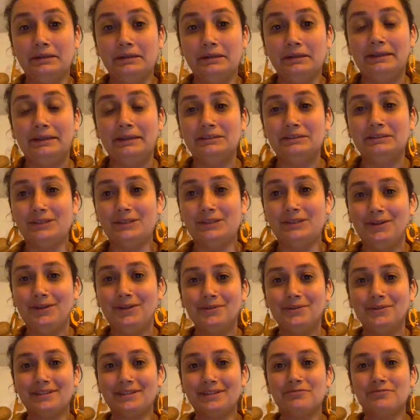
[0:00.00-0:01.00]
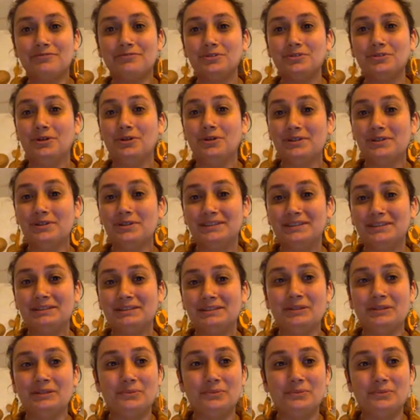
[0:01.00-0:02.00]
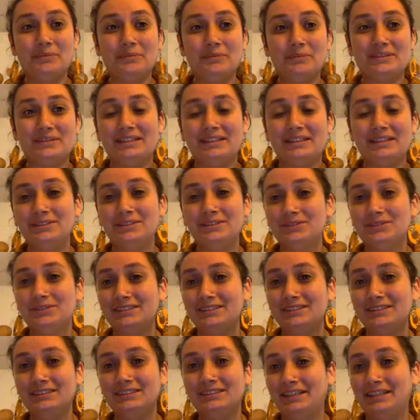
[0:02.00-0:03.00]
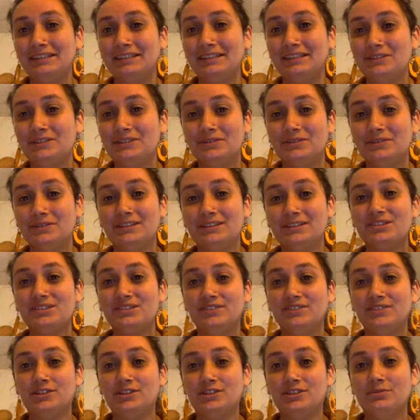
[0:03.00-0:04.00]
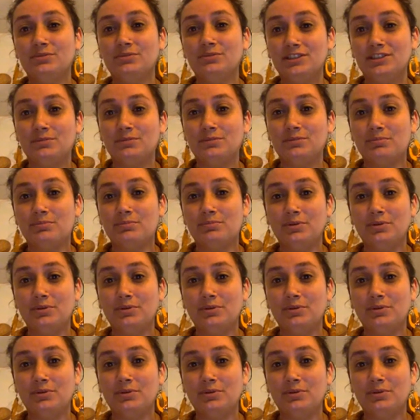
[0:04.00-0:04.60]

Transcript: And so if you go to the SAWS website, you'll see that, does Vista Ridge